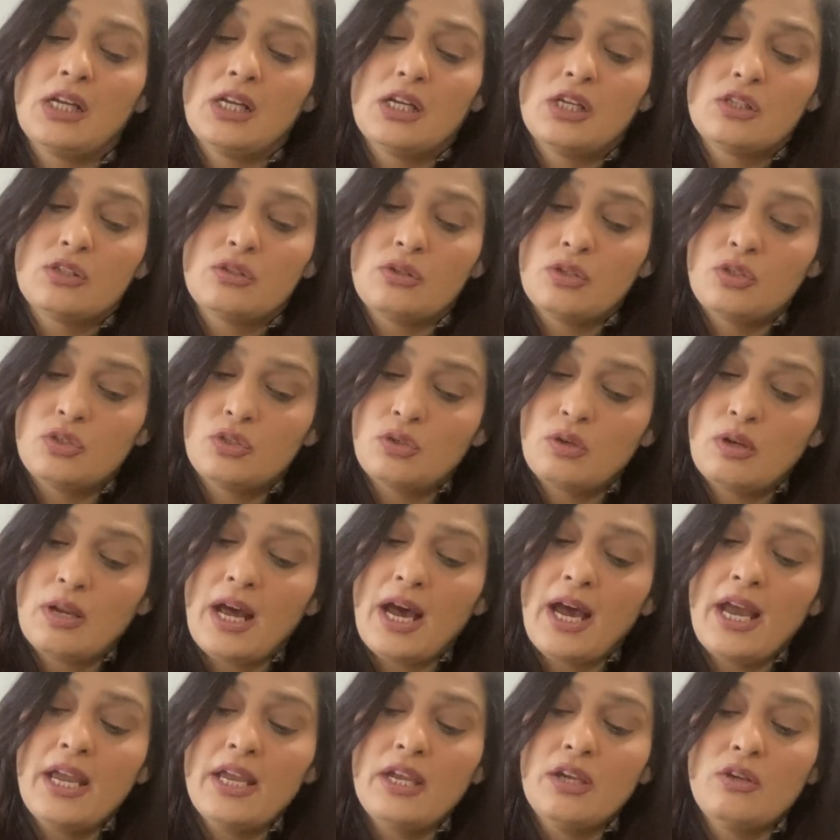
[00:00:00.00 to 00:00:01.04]
So in
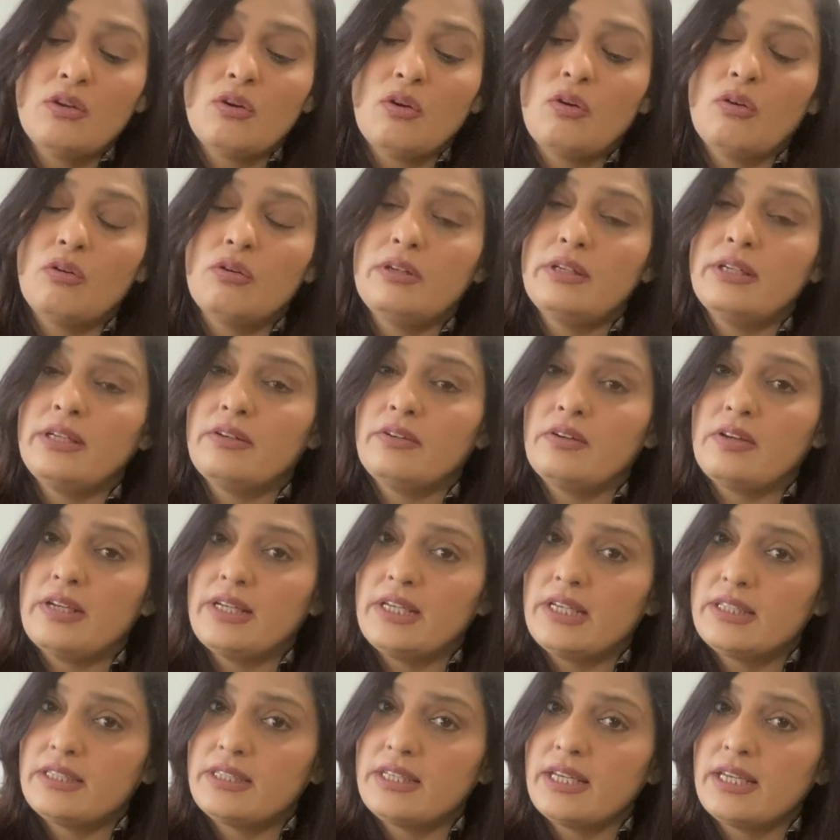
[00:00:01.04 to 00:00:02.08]
July, you're only
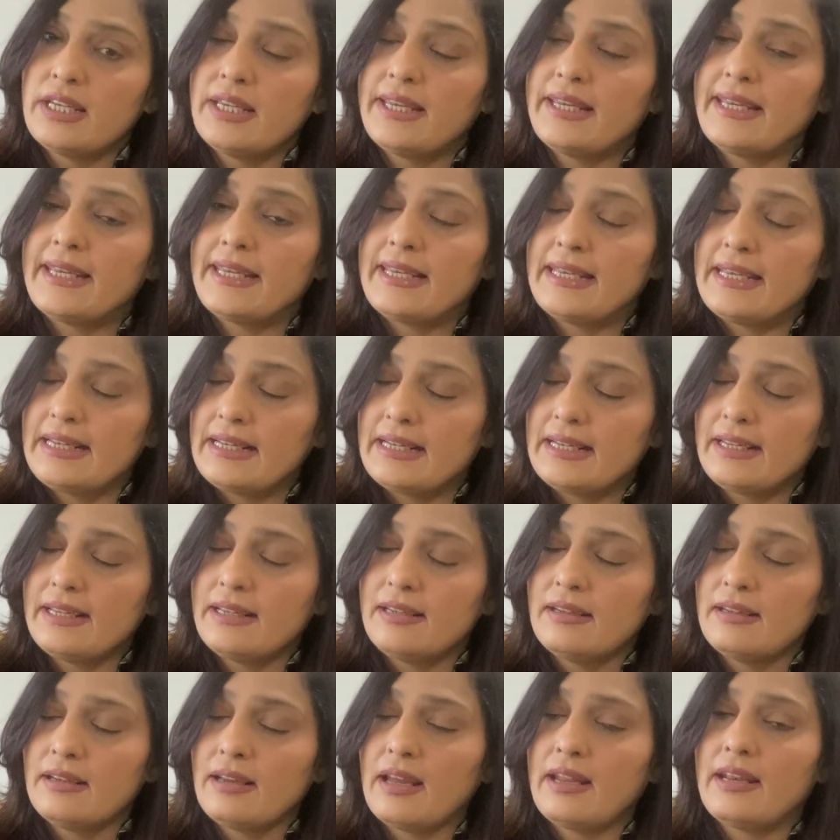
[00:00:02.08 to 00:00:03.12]
releasing,
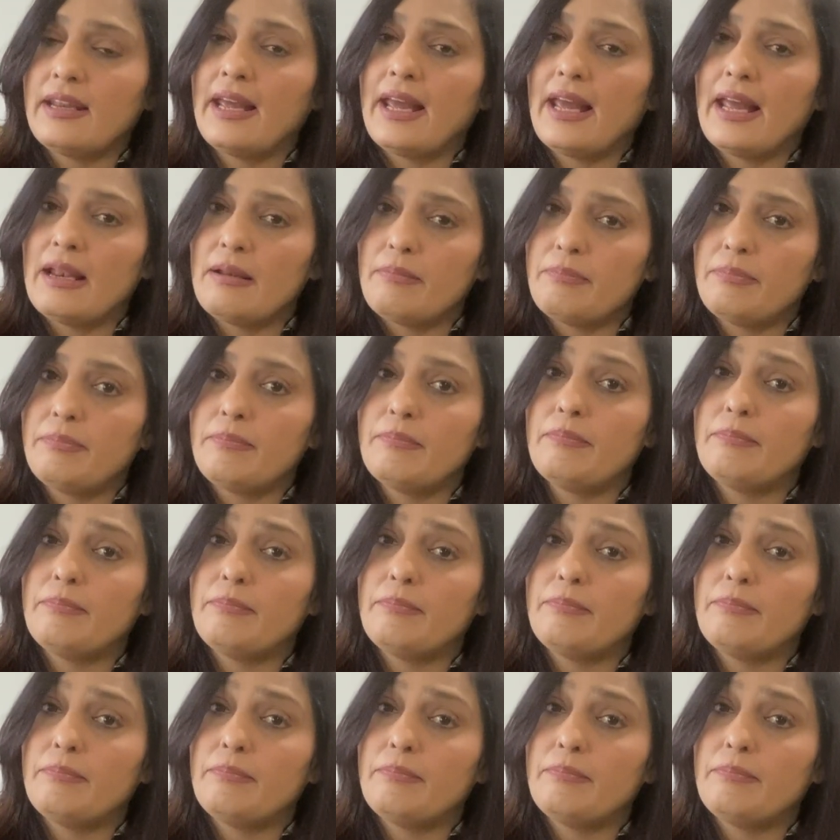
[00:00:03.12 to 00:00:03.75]
healing and help.